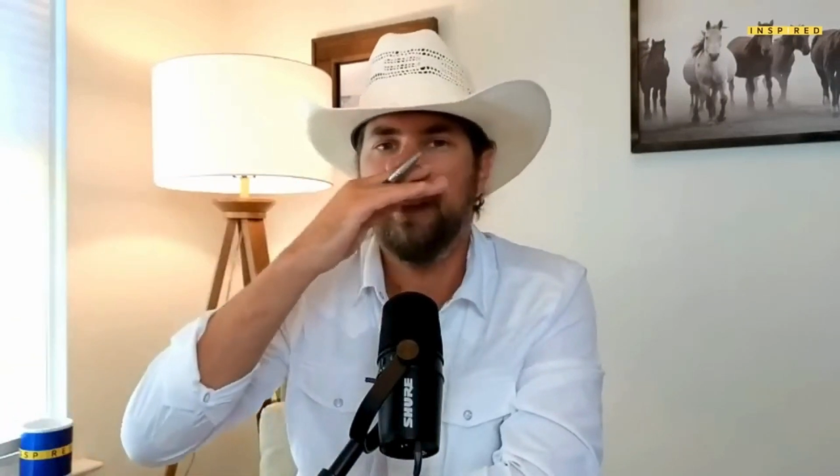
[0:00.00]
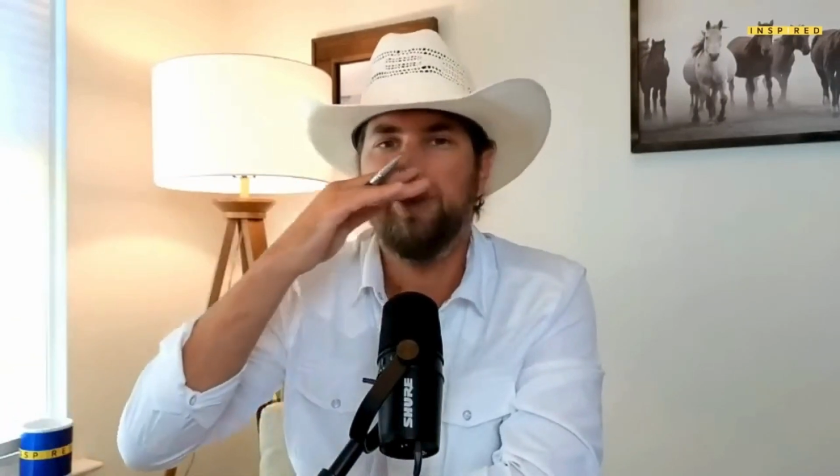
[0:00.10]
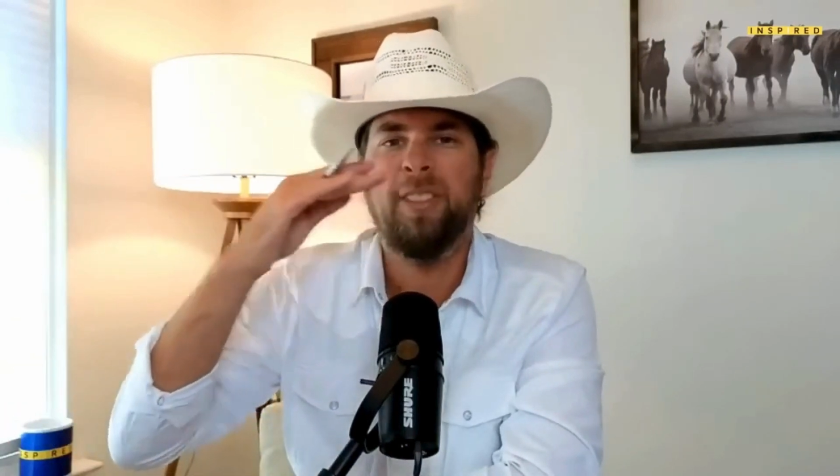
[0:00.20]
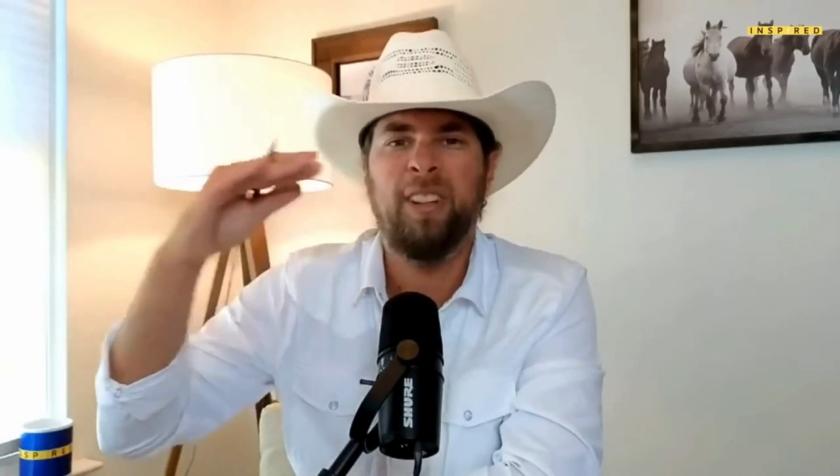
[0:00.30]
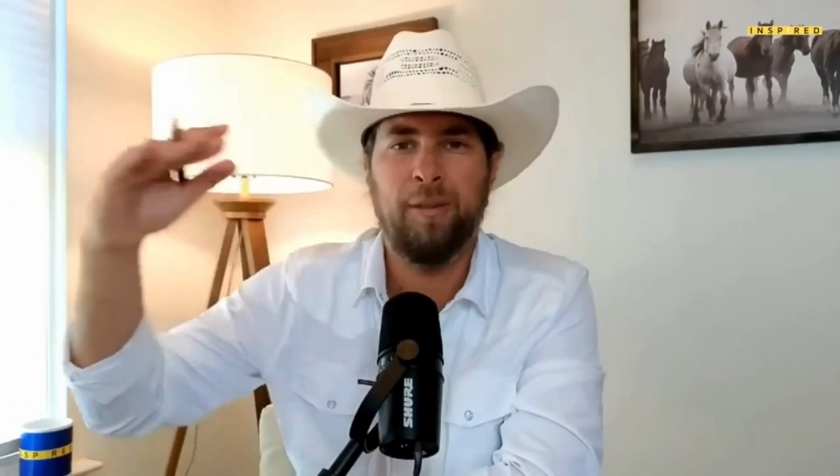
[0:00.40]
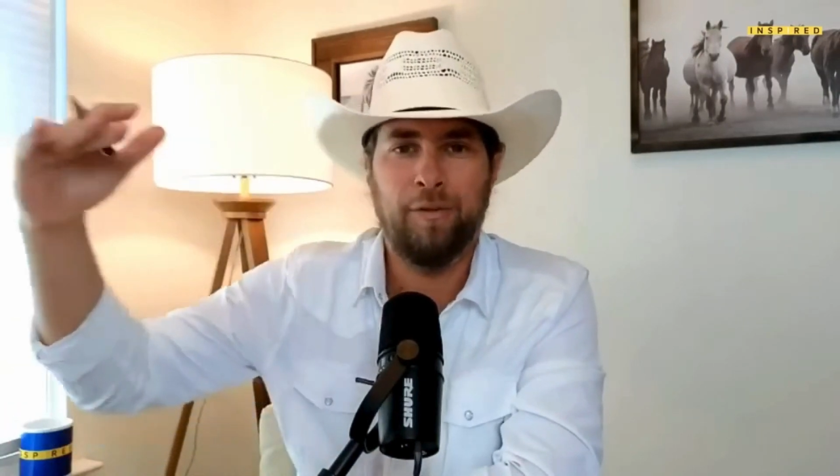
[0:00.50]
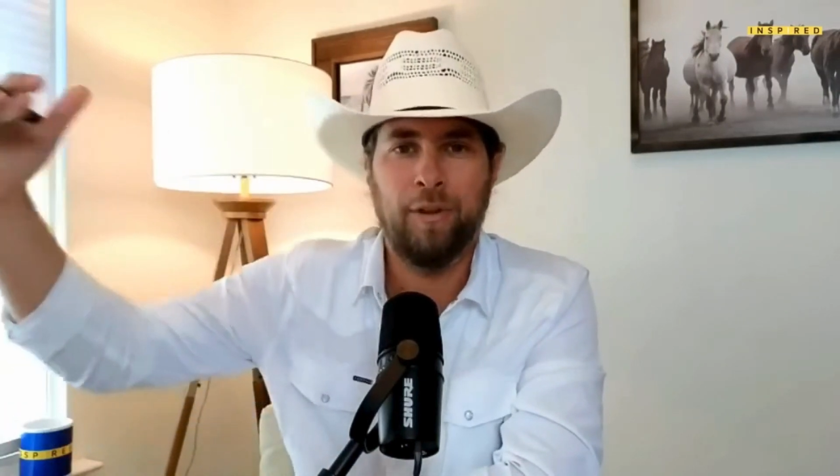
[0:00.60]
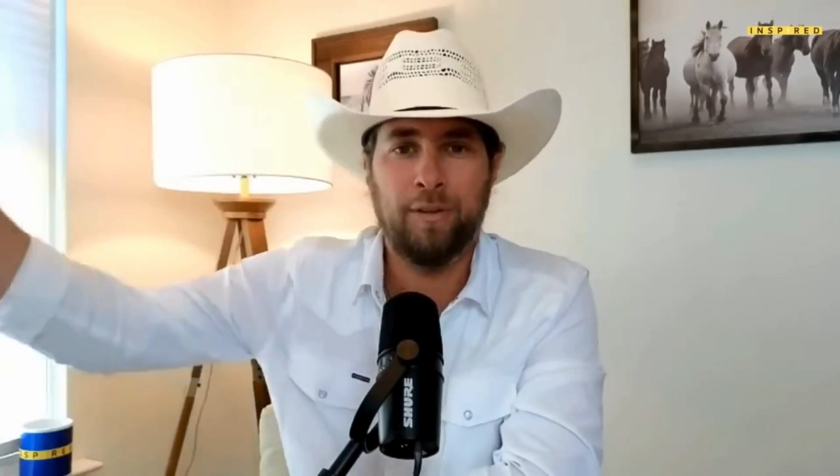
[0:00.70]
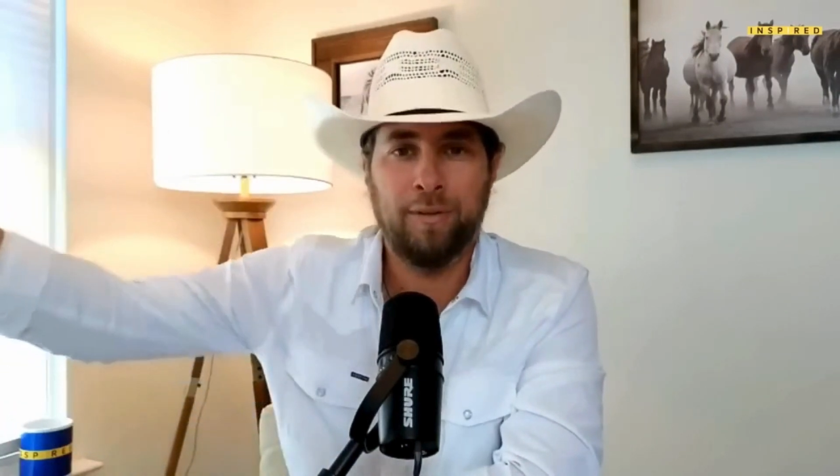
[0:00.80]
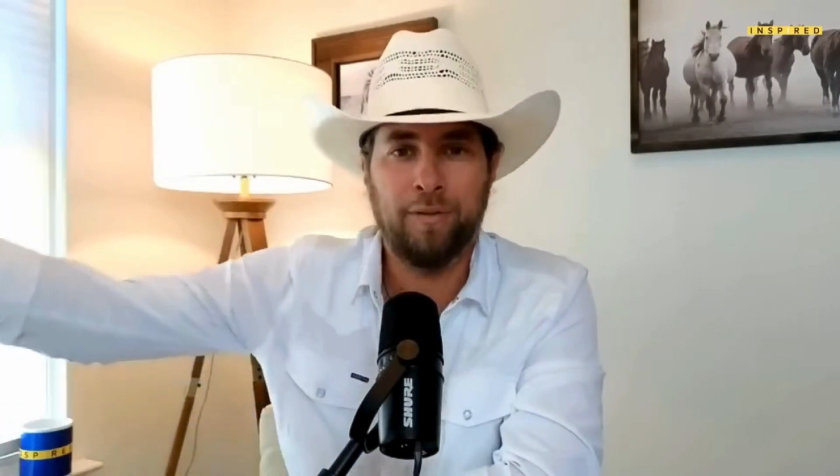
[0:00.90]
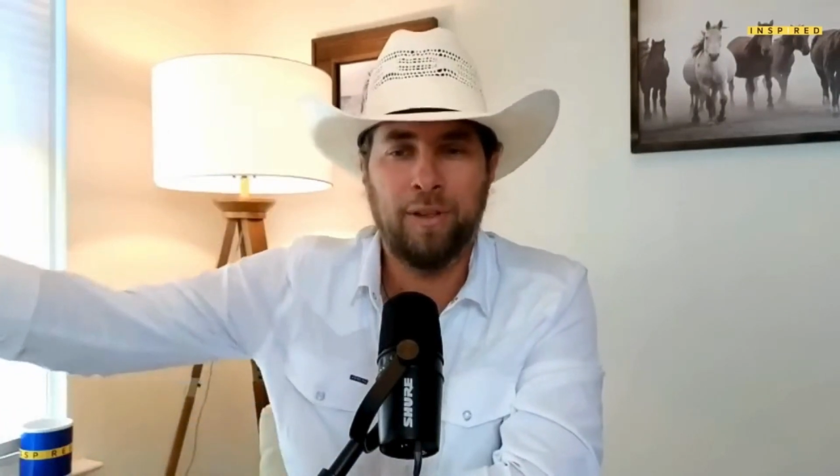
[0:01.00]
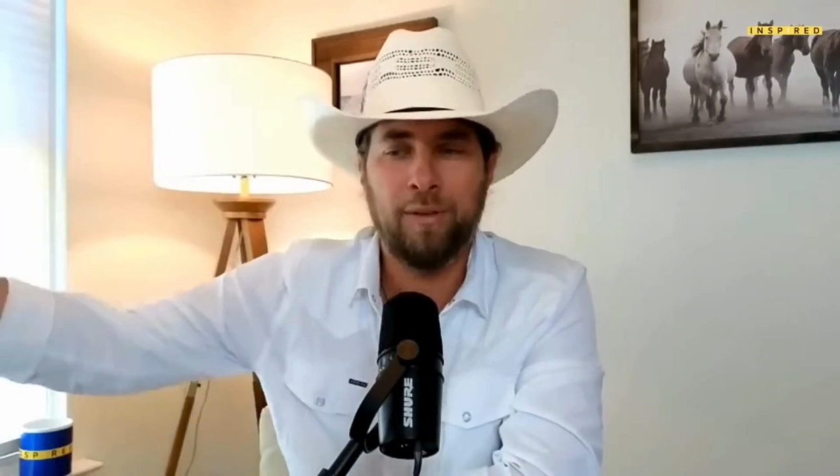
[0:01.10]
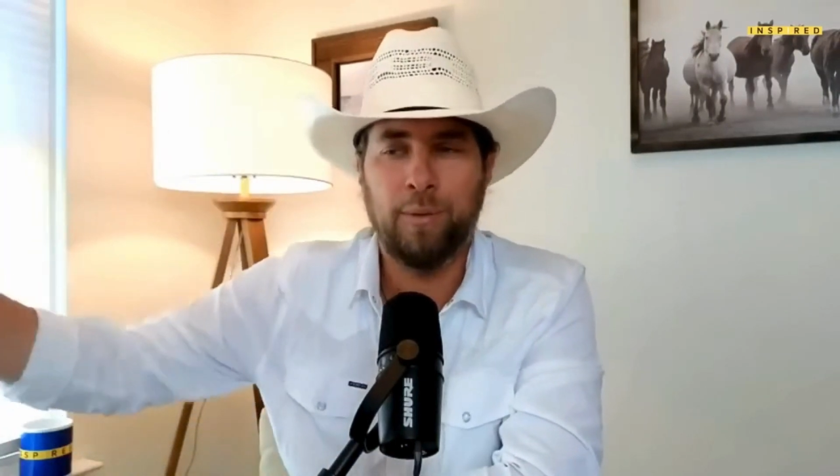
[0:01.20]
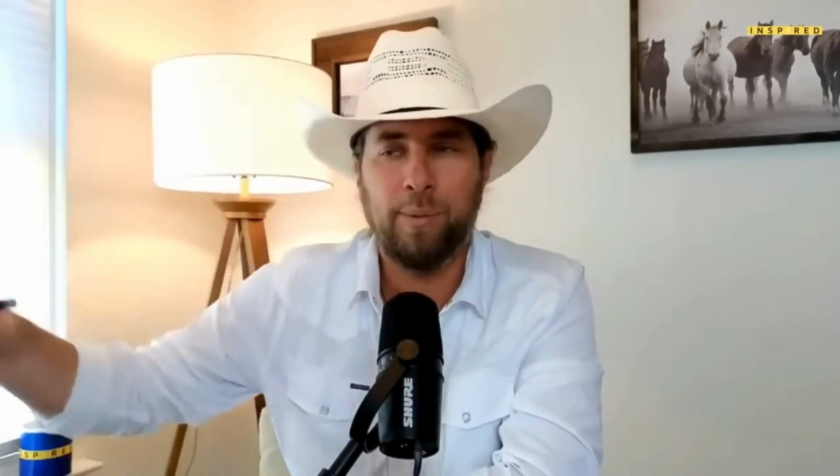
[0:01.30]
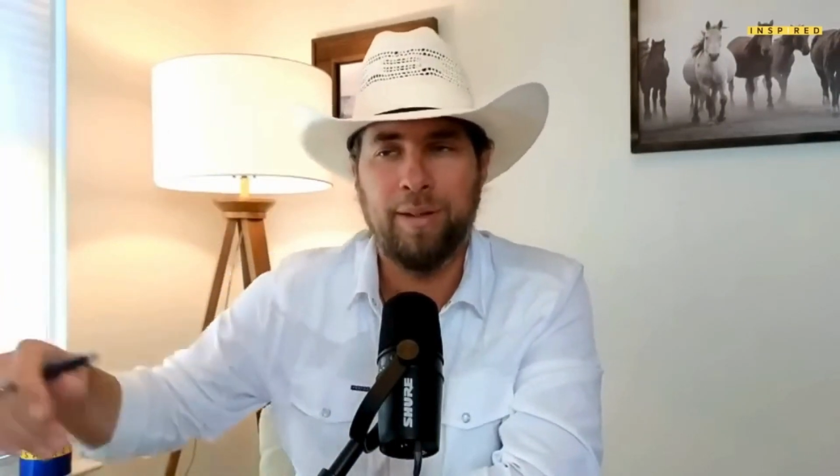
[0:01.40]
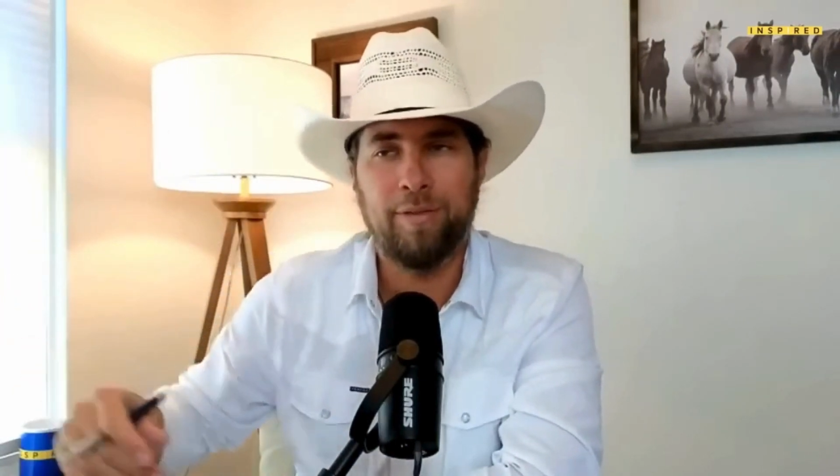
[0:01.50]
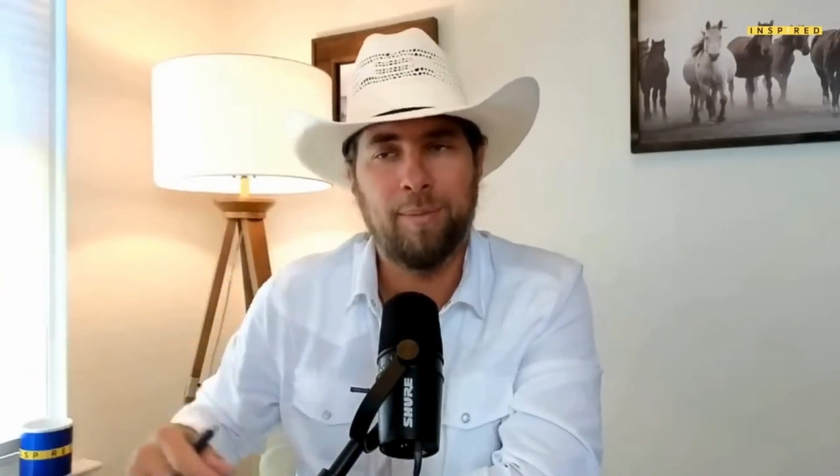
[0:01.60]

further and farther away from